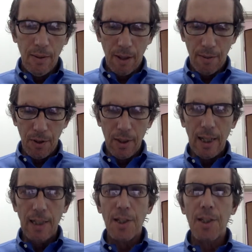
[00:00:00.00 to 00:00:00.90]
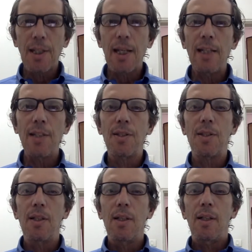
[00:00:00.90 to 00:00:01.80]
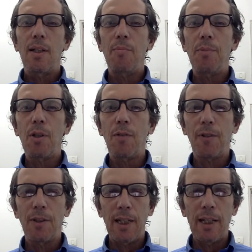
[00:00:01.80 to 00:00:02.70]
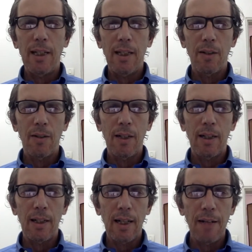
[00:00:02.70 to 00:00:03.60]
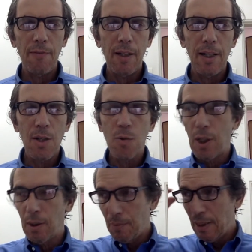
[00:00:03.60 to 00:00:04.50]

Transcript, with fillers: of the United States a beautiful day here in Haifa, Israel.